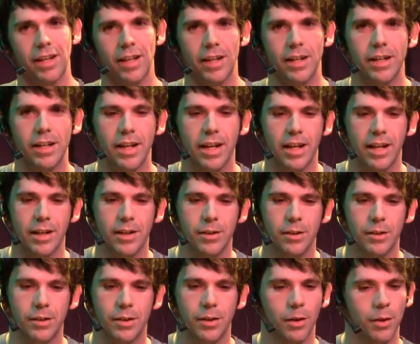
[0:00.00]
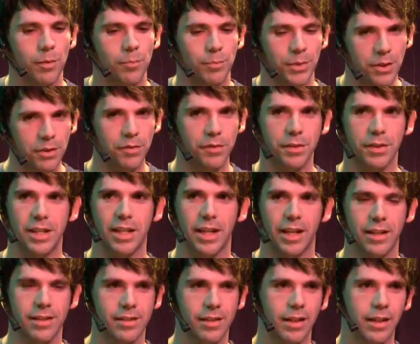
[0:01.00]
And the beautiful
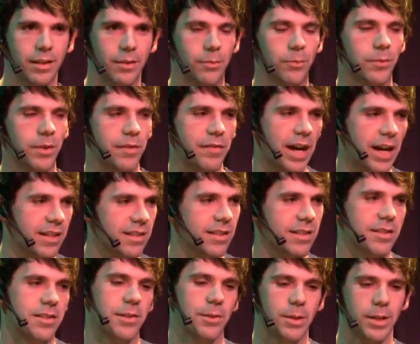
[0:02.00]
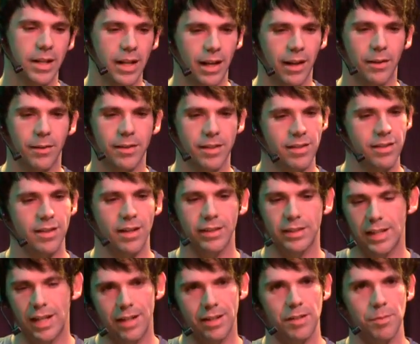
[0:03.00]
thing is like we have access to it now, and it's
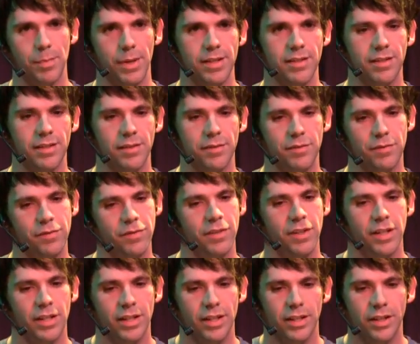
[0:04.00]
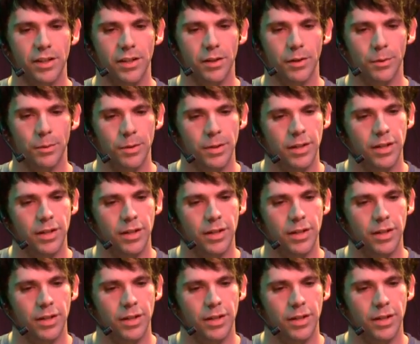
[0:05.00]
not that expensive, and